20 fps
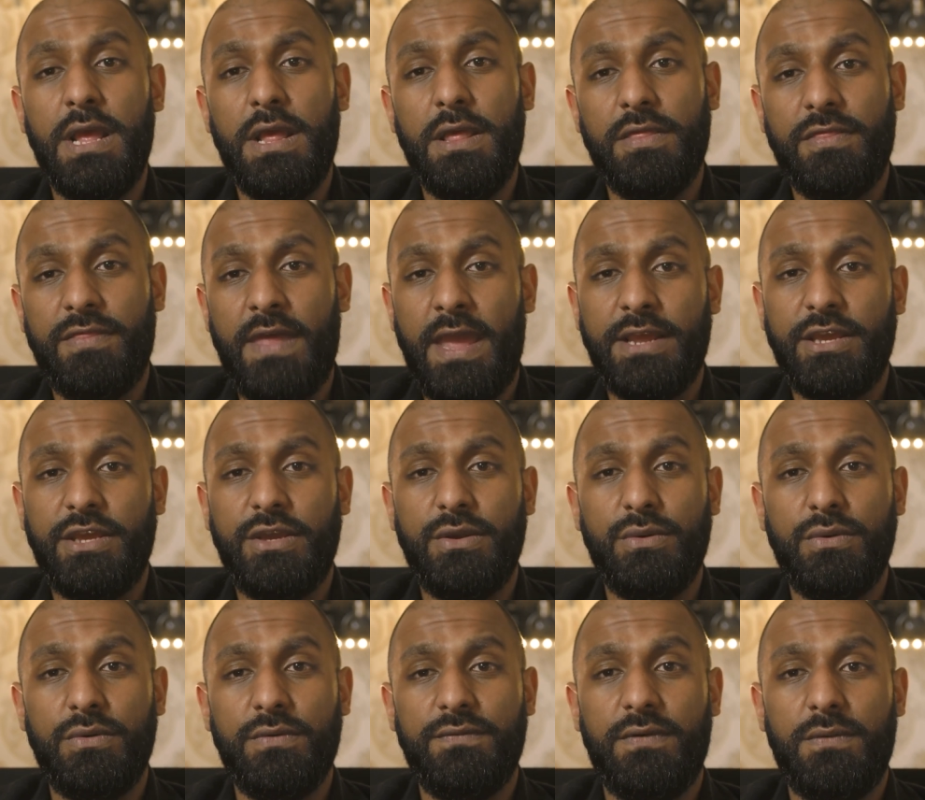Thank
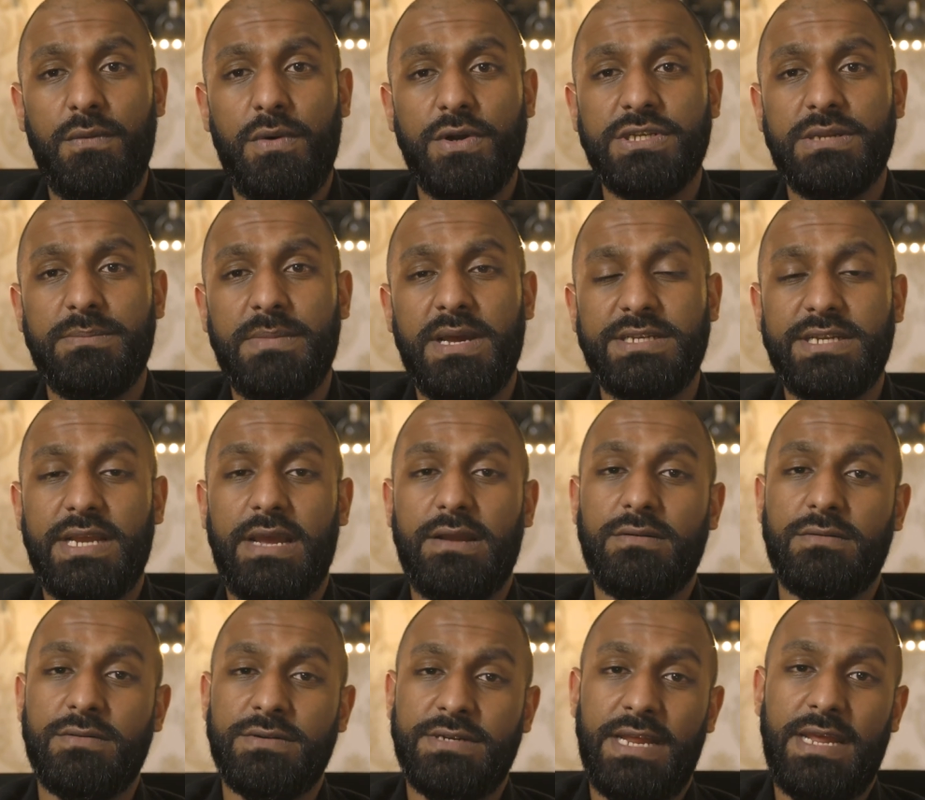you for watching my
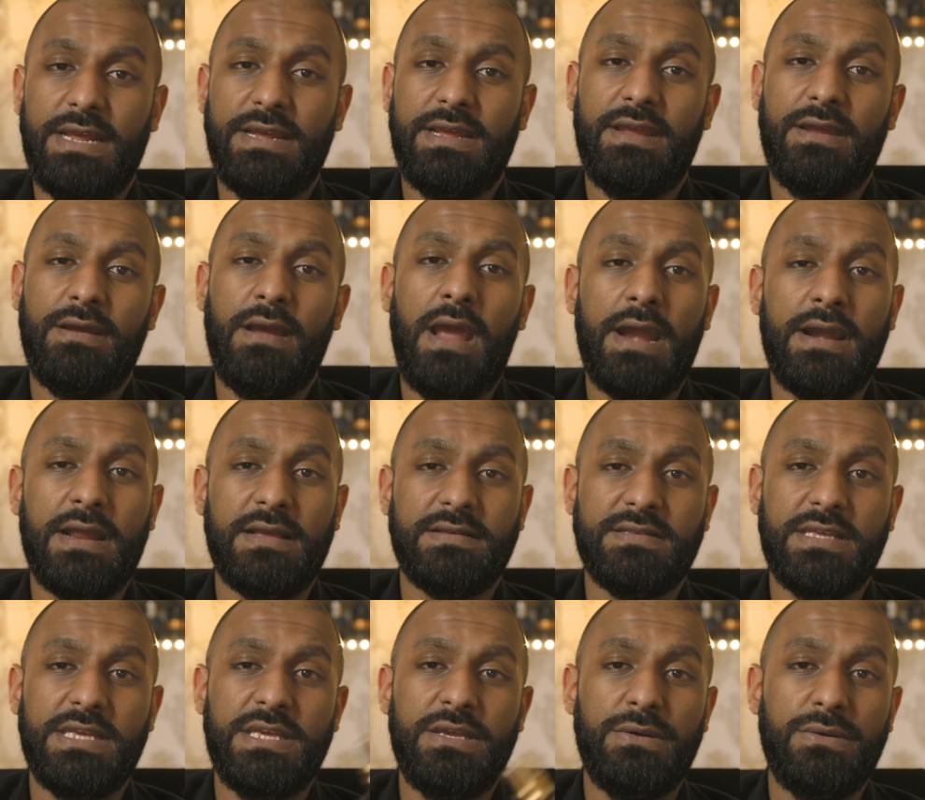channel. Take care, and I'll
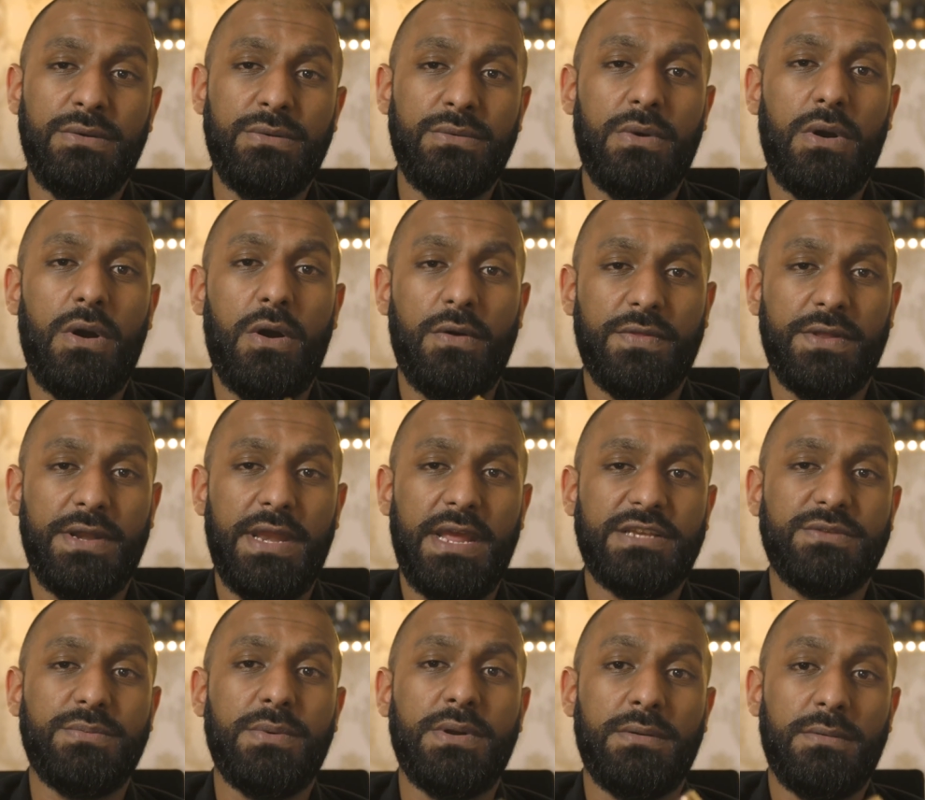see you on the
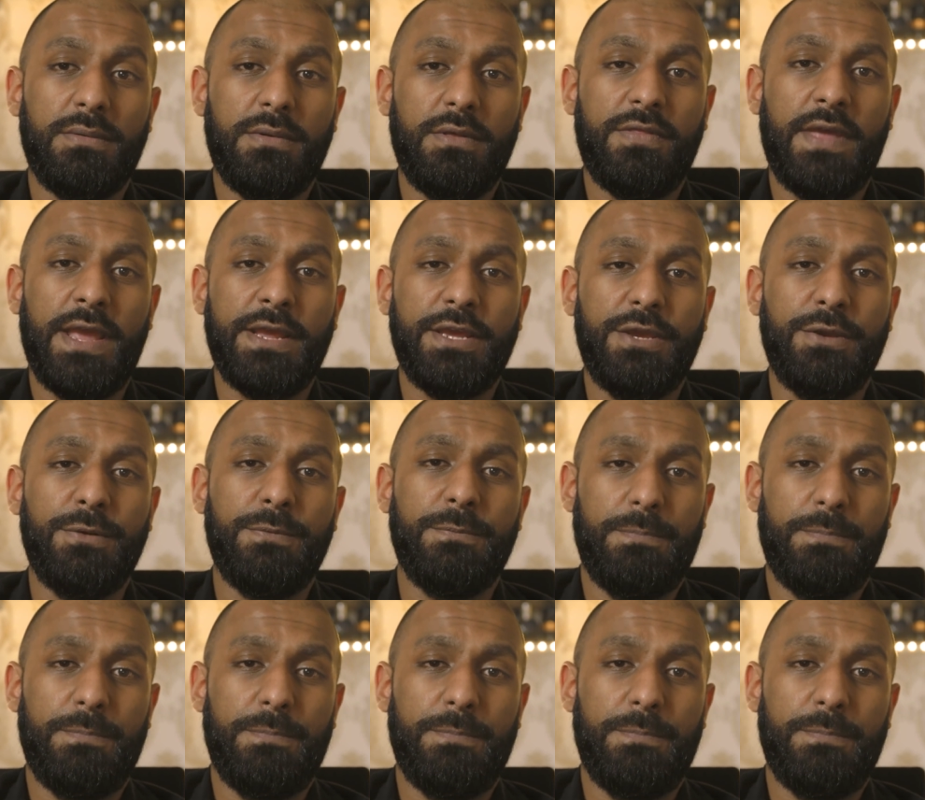next one. Thank you.